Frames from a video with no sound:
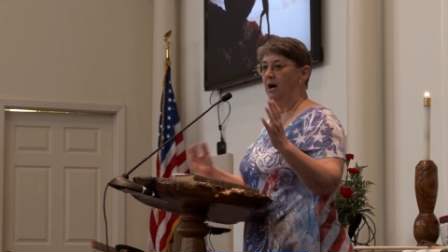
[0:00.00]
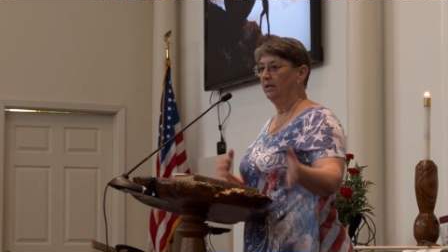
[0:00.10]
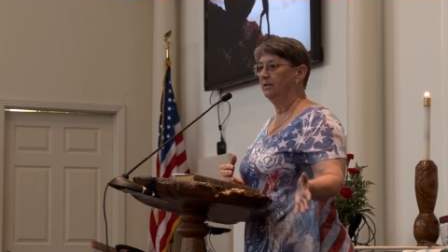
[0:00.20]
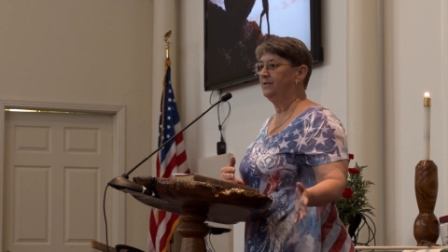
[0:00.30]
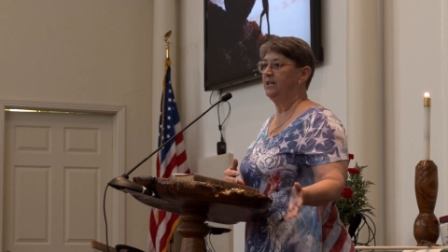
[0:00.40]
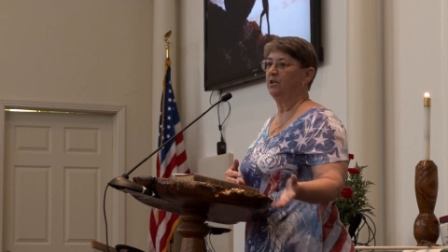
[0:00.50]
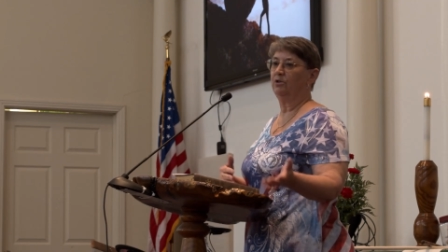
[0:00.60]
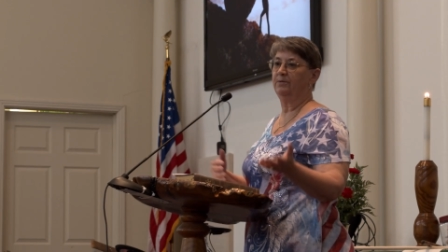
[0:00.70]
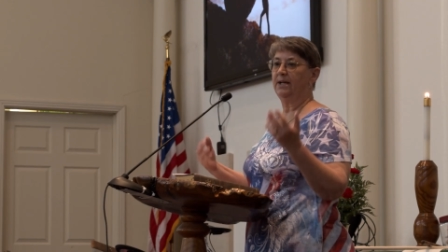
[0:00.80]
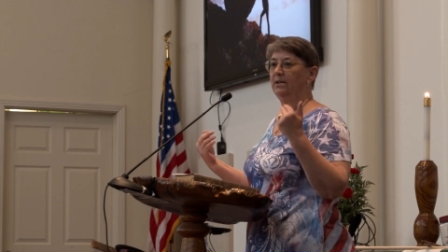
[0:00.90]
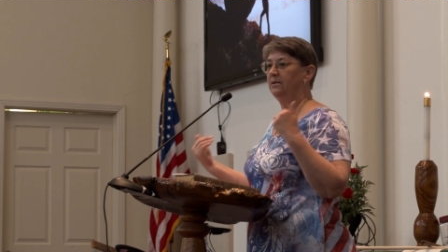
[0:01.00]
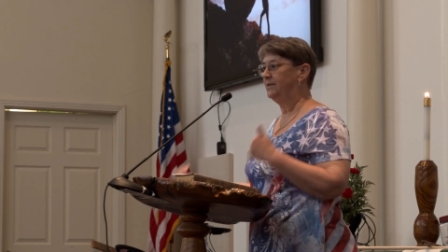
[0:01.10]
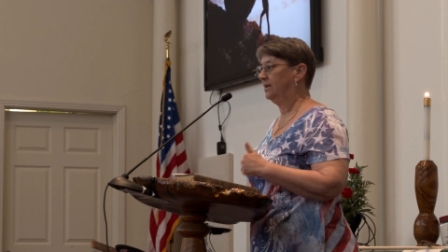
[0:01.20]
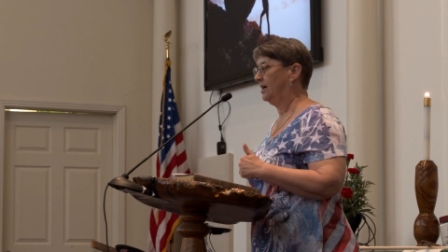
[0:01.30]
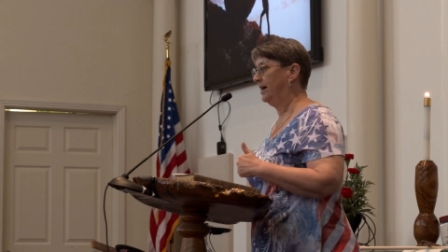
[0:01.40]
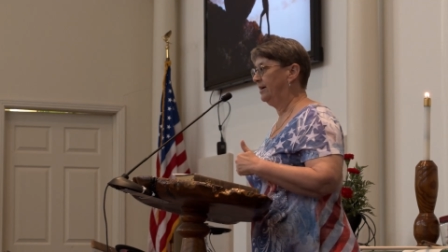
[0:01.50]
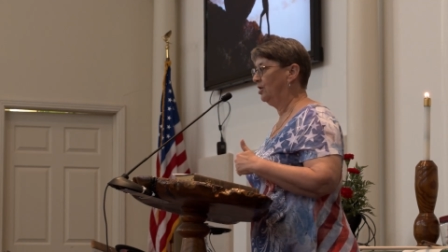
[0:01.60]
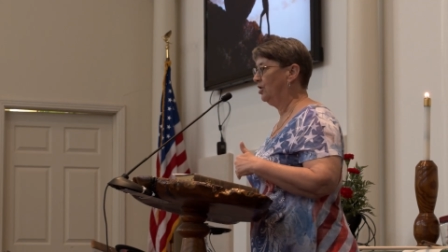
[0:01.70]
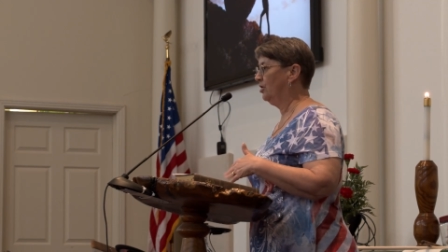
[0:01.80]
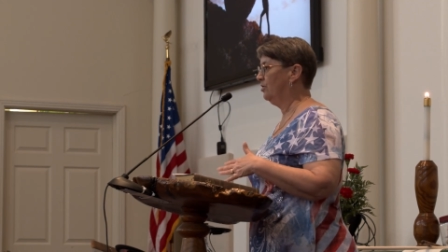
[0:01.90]
I lived here, they lived in
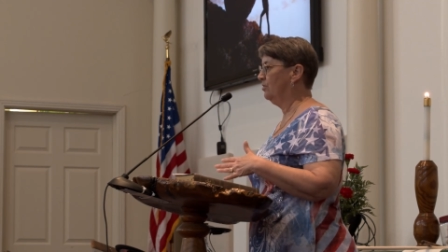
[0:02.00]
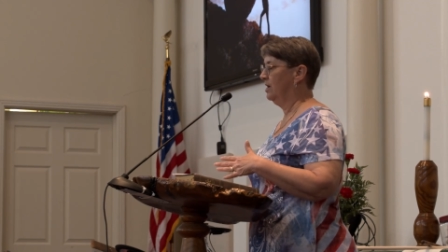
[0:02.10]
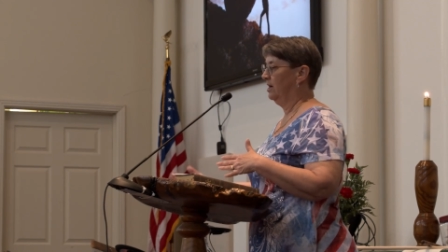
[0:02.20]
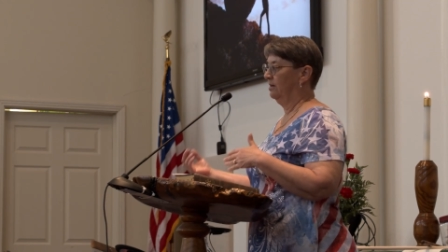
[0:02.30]
Idaho.